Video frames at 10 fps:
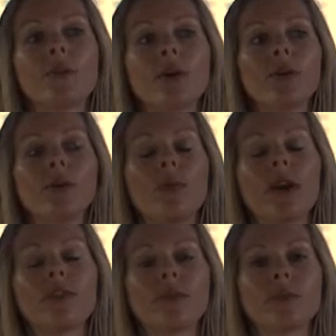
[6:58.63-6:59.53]
broken
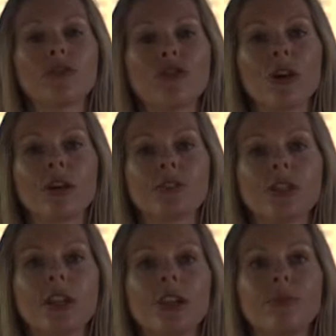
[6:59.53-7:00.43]
away from the church
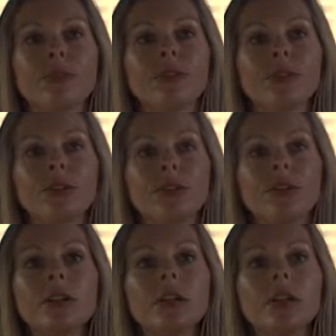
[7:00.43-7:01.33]
and he was still